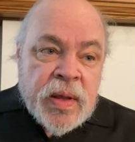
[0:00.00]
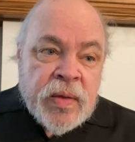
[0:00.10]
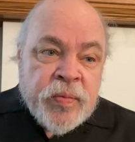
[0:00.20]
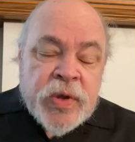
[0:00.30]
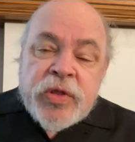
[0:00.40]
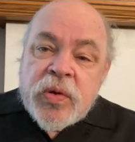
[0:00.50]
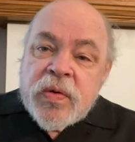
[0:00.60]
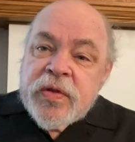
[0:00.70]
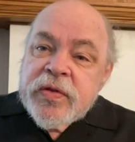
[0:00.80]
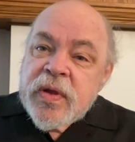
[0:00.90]
But there
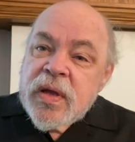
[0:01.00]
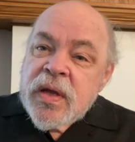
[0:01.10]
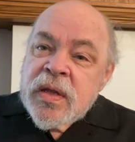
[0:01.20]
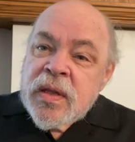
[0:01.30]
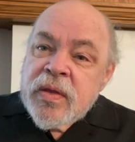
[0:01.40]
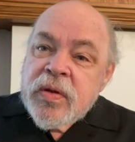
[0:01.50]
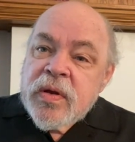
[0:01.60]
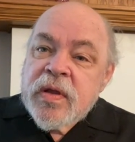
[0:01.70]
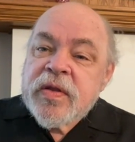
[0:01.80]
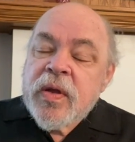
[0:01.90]
is another
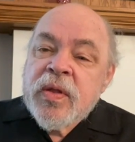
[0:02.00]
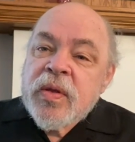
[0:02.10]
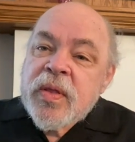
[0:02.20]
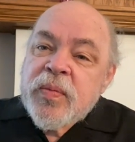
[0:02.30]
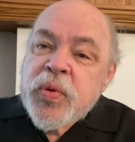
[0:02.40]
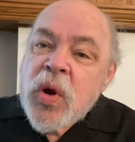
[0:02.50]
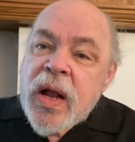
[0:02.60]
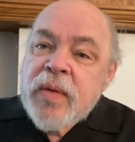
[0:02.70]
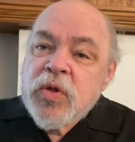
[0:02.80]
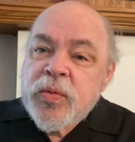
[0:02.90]

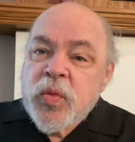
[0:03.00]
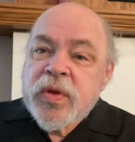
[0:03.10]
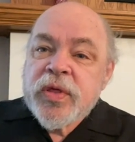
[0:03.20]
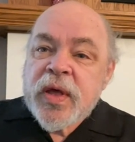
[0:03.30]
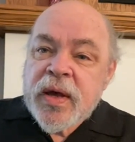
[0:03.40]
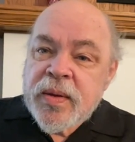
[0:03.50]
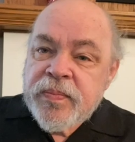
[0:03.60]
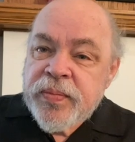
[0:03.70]
problem with that.